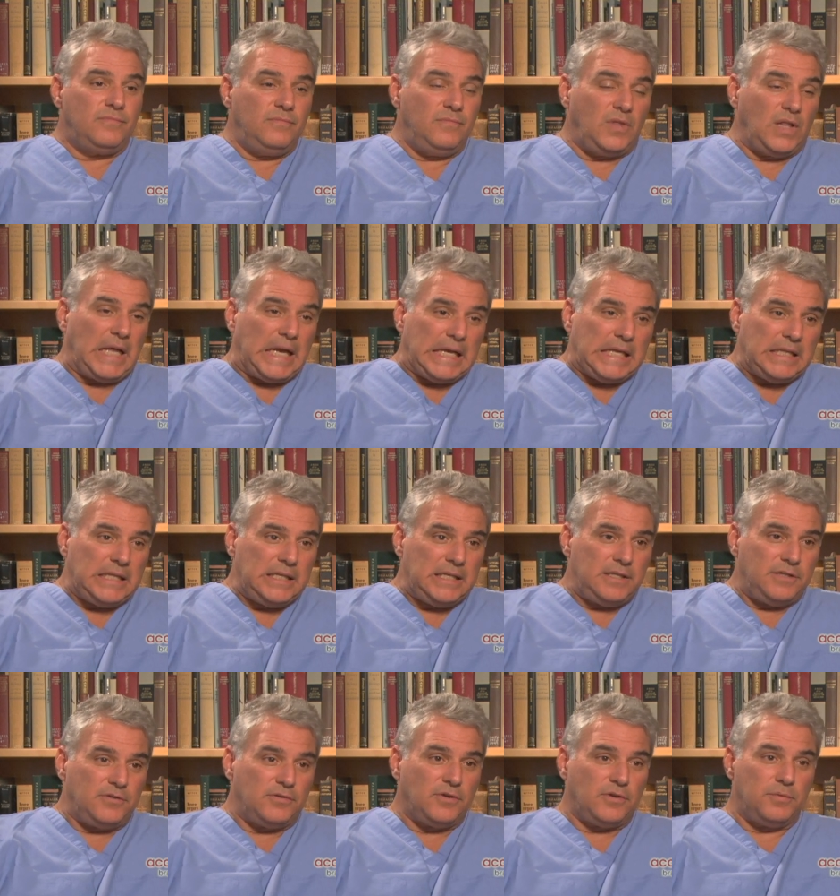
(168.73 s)
likely
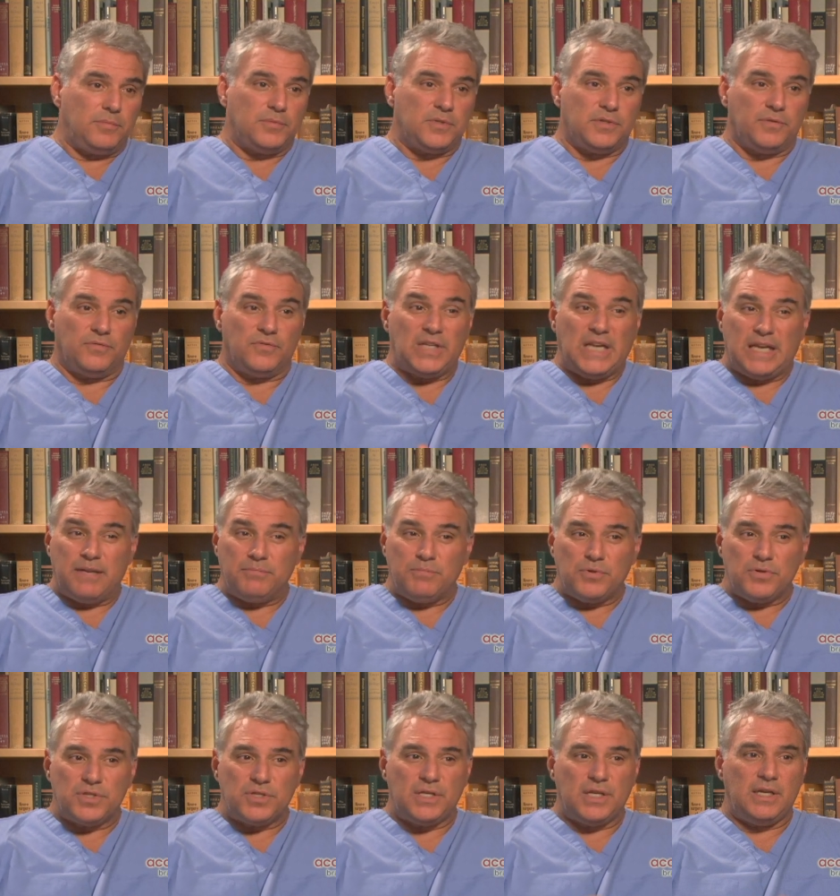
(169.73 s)
in terms of
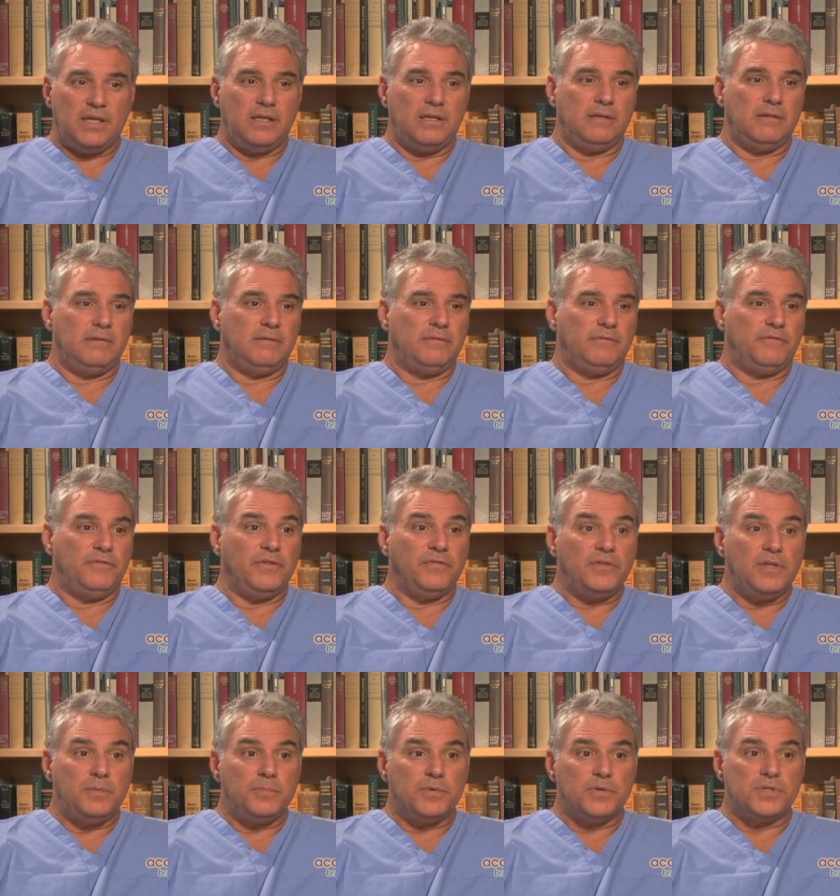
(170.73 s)
10%,
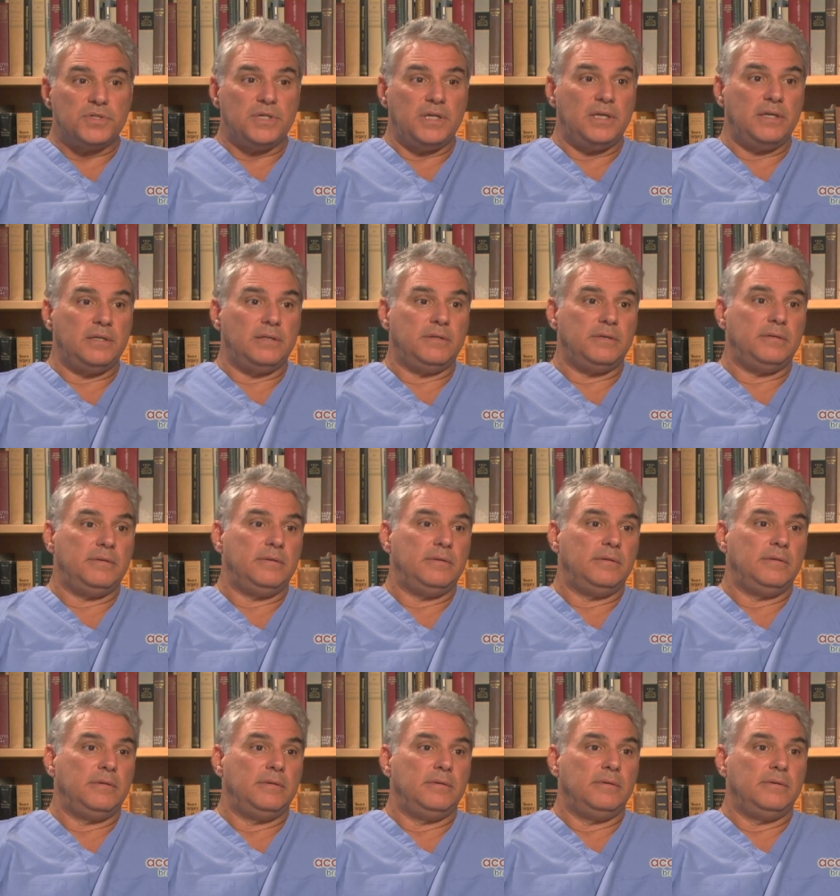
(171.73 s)
50%?
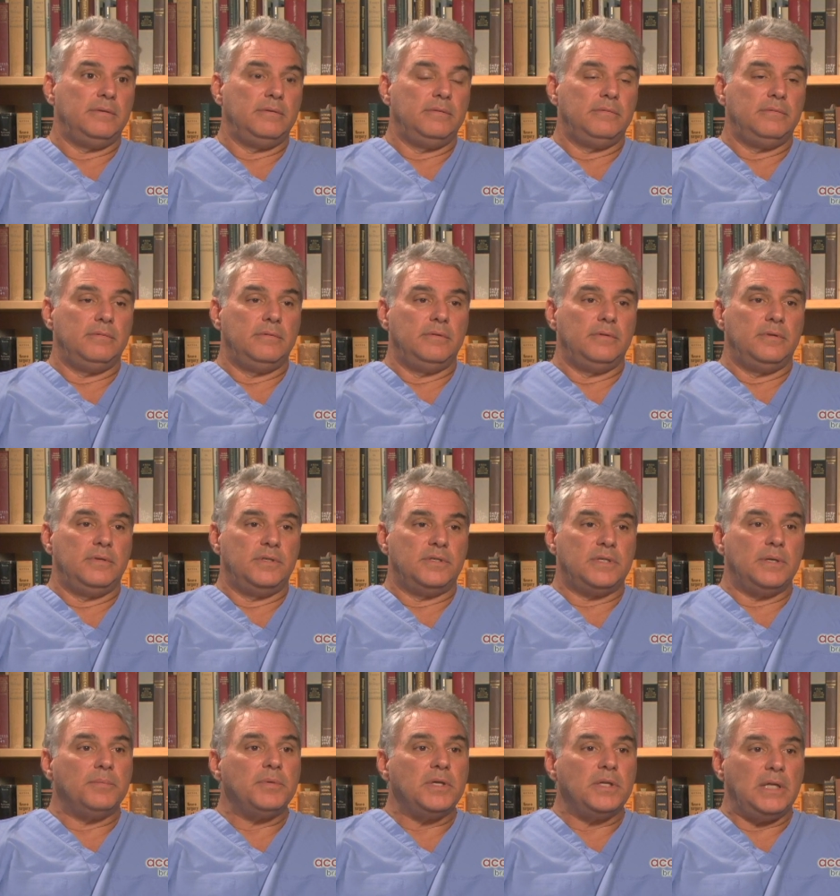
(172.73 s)

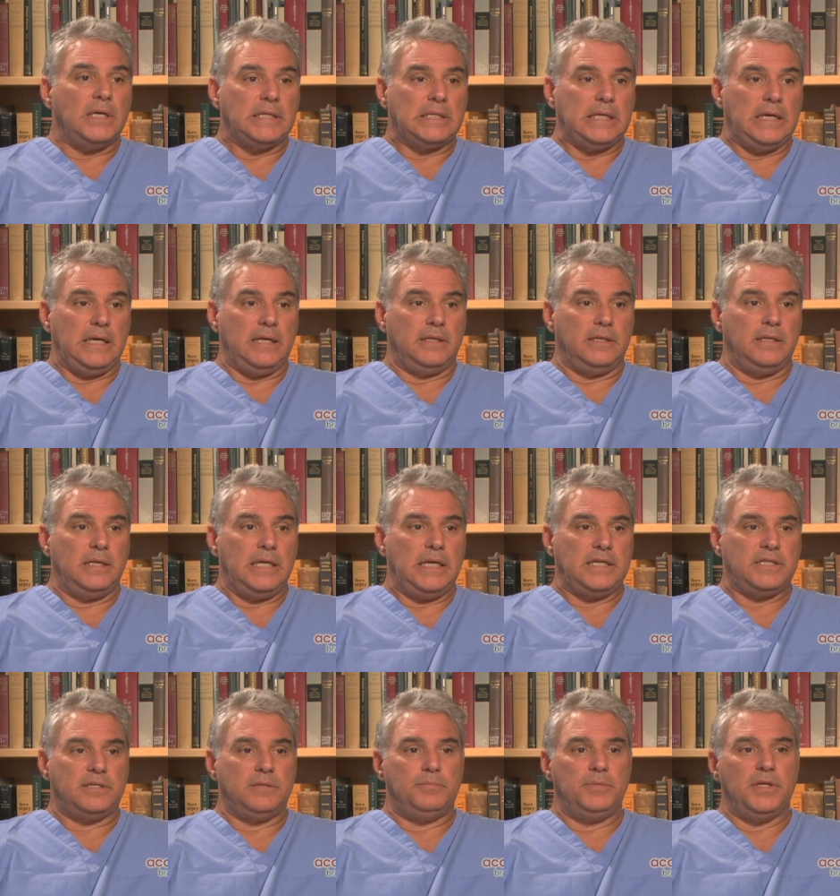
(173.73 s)
Something like that. It
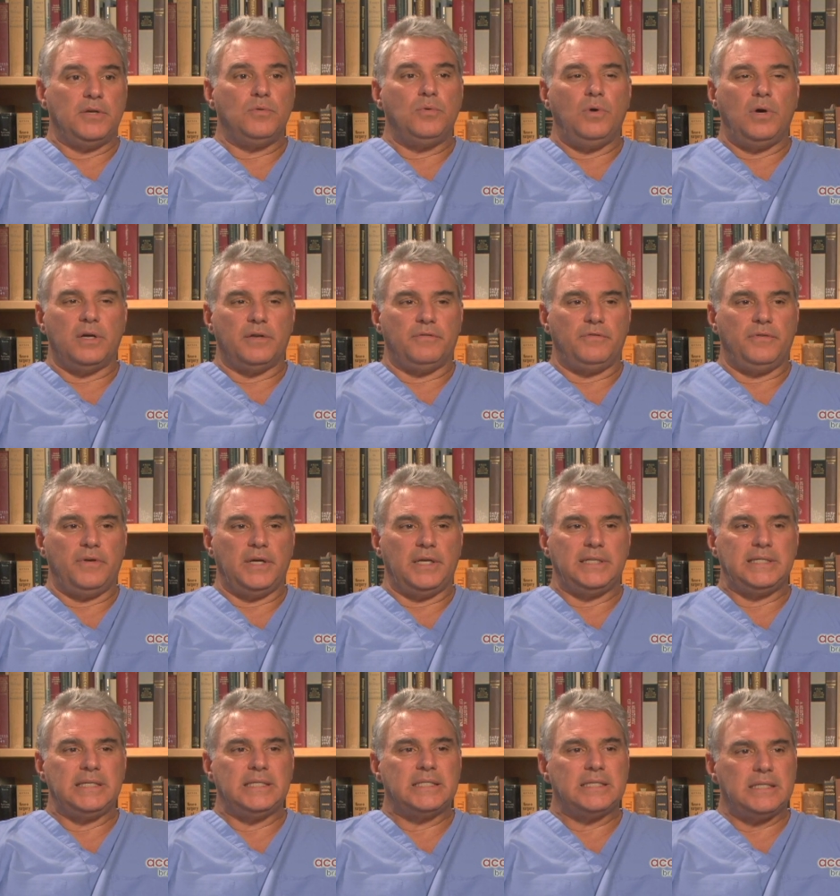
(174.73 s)
has to be
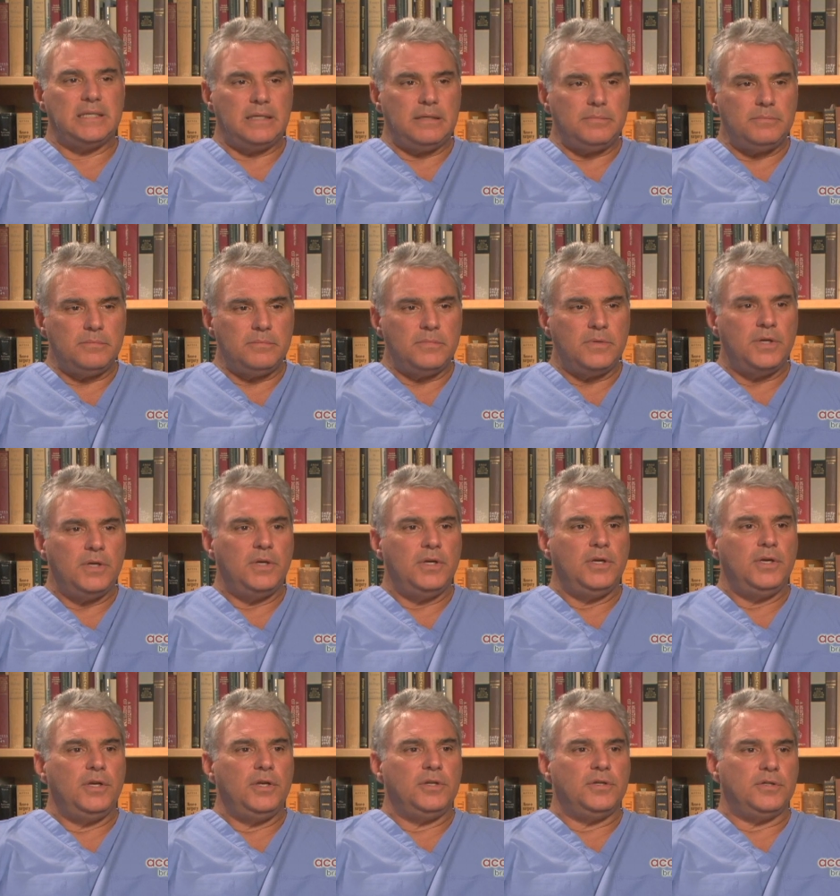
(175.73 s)
quantified to some
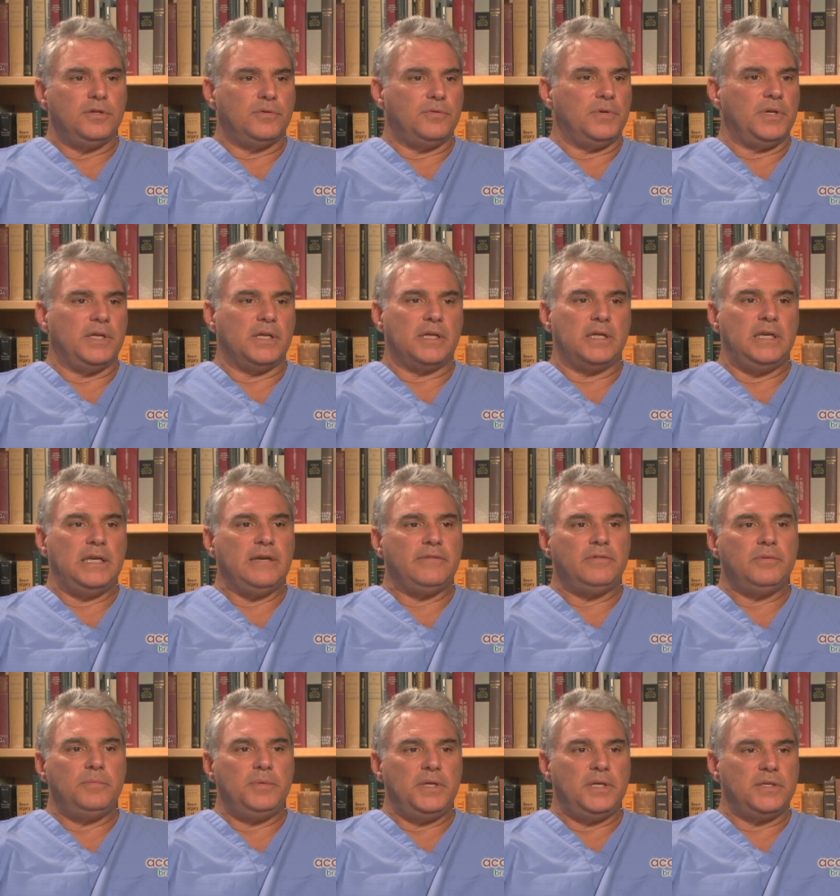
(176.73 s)
degree. It can
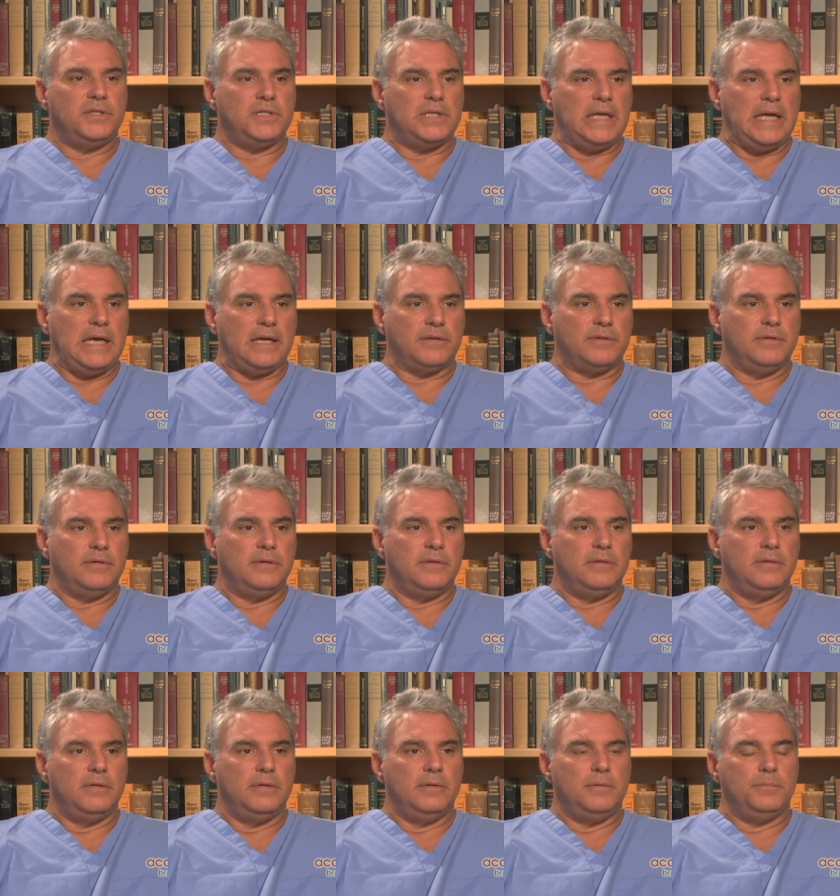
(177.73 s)
never be exact,
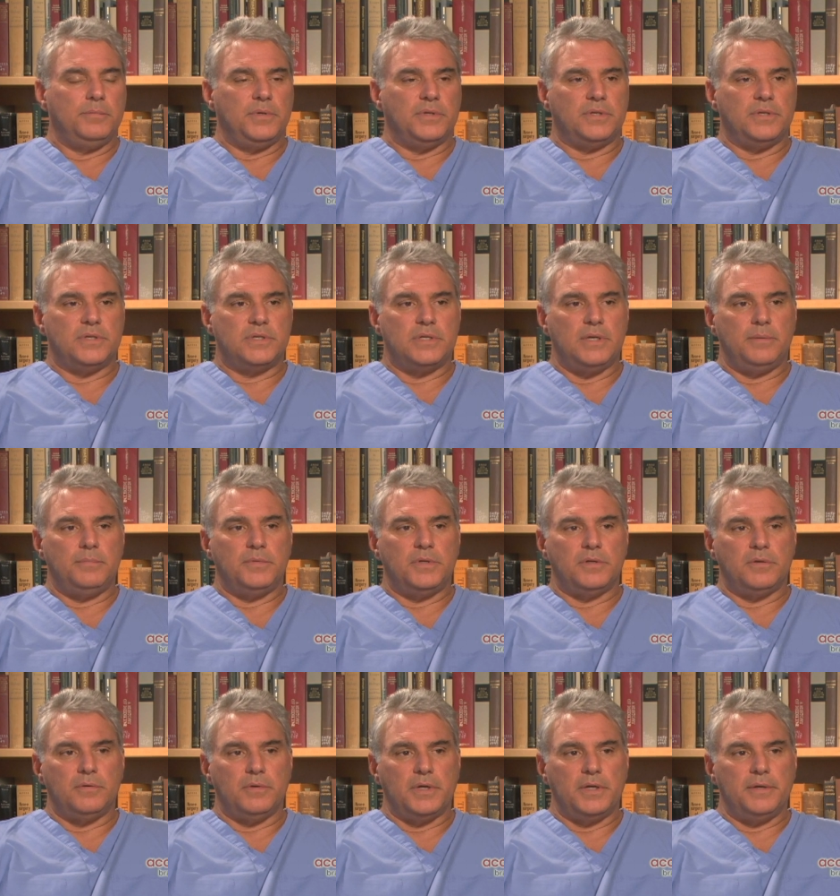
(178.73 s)
but to some
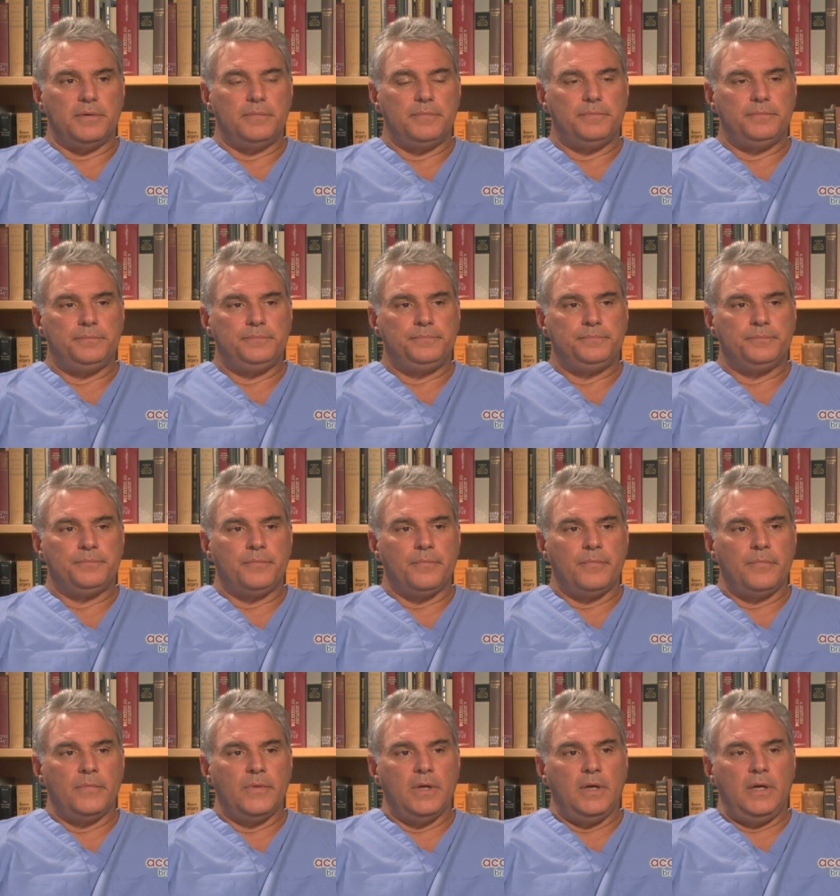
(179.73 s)
degree.
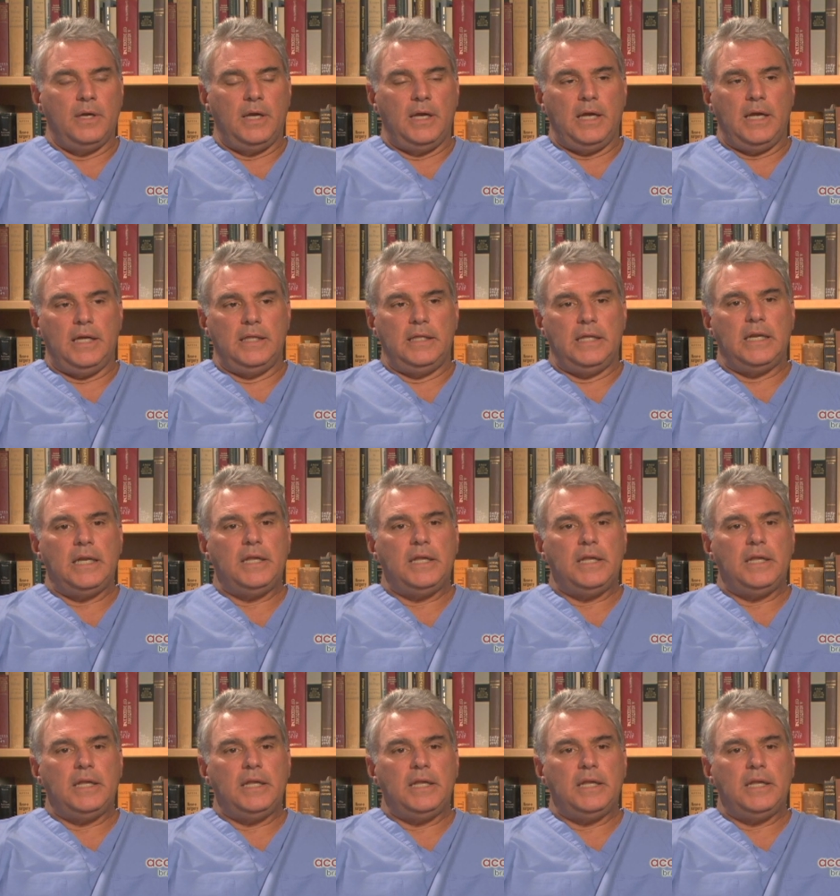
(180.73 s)
And then